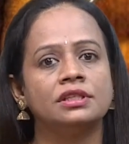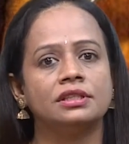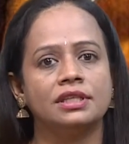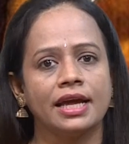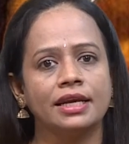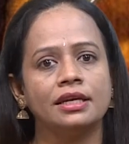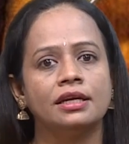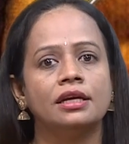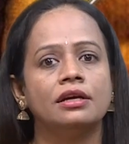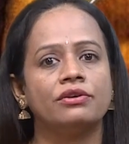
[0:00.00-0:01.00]
Then
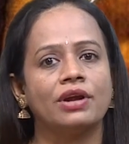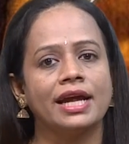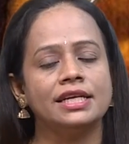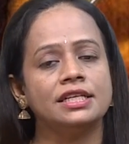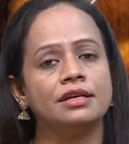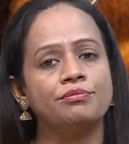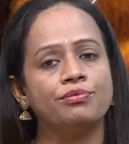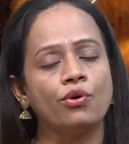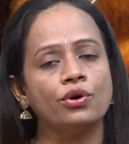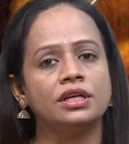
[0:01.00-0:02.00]
write
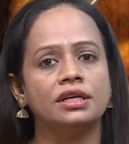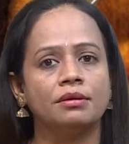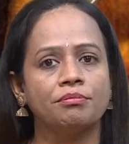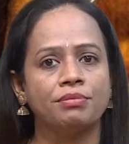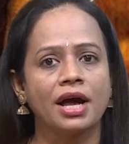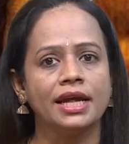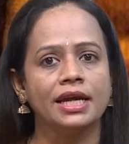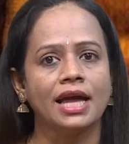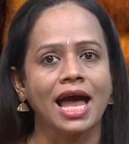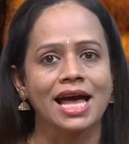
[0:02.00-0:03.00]
import
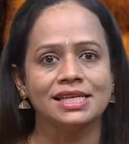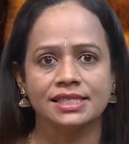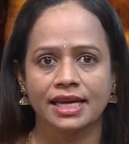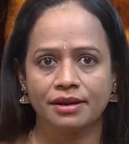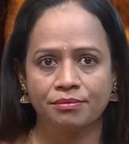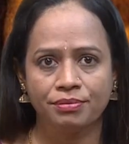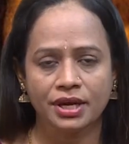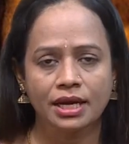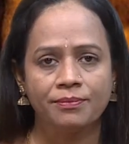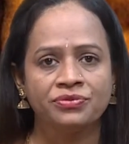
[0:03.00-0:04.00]
NumPy as
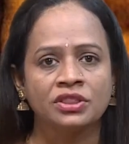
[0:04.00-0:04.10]
NP.